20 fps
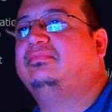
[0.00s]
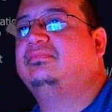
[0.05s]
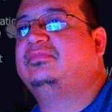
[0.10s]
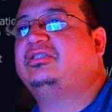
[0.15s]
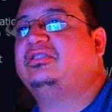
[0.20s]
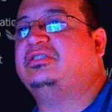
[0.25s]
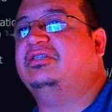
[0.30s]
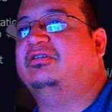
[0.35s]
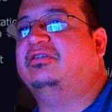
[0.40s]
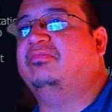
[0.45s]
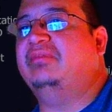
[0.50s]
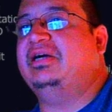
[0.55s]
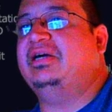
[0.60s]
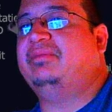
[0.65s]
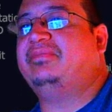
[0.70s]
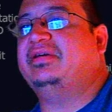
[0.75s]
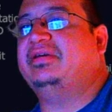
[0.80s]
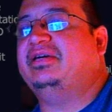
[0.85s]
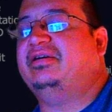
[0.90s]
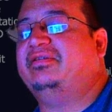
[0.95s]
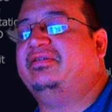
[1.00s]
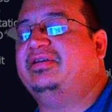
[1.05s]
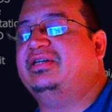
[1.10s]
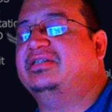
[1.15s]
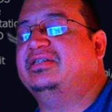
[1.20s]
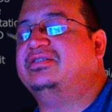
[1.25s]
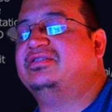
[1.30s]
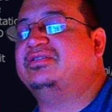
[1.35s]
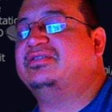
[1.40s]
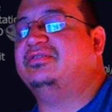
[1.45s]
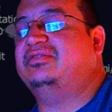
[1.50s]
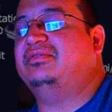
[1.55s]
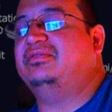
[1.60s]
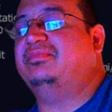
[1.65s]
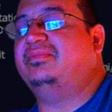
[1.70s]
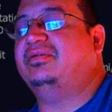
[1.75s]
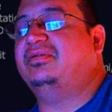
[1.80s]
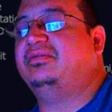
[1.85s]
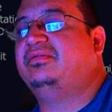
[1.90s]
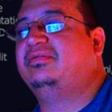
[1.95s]
still mapped out as um,
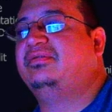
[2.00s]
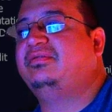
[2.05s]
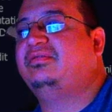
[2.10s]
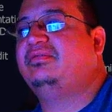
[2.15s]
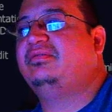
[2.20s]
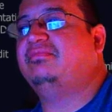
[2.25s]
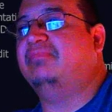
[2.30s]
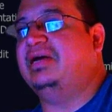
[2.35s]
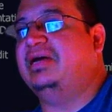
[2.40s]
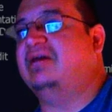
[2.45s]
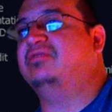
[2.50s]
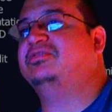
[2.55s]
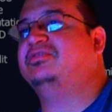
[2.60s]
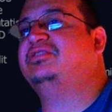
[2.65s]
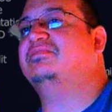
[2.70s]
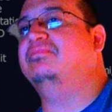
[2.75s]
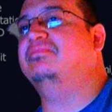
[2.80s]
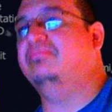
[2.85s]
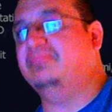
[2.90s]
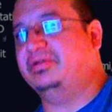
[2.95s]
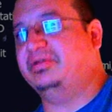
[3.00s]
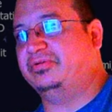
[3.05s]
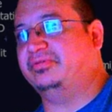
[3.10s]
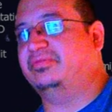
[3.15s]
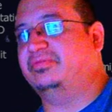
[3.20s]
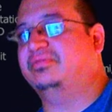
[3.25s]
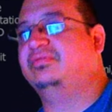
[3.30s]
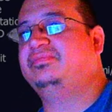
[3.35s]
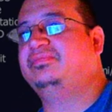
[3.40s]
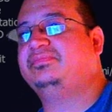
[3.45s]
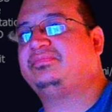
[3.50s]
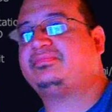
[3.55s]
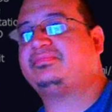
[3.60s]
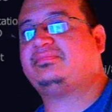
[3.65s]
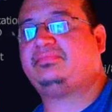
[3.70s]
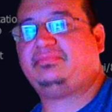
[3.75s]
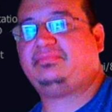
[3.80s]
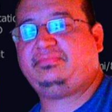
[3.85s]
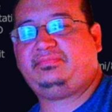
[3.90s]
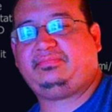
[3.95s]
mouse middle.
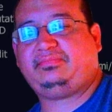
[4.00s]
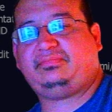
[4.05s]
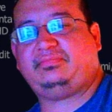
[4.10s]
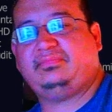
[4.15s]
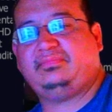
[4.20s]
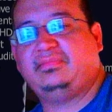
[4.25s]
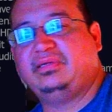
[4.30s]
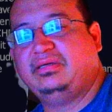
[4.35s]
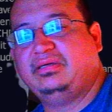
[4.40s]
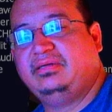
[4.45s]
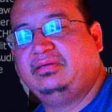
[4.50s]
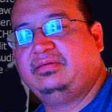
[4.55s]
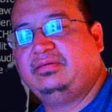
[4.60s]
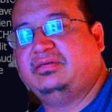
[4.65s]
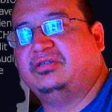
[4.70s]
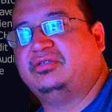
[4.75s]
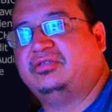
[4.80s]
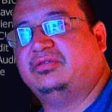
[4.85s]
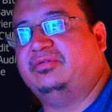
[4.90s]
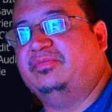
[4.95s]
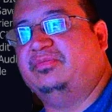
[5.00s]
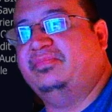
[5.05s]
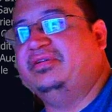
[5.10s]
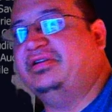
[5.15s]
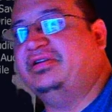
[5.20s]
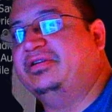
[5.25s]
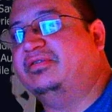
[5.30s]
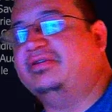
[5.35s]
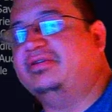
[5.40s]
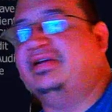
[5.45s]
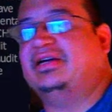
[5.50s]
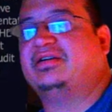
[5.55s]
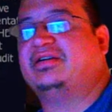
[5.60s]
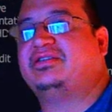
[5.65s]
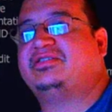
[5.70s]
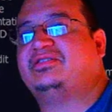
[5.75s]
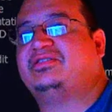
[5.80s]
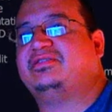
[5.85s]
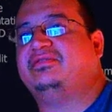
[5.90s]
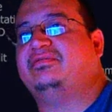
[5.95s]
This will be your X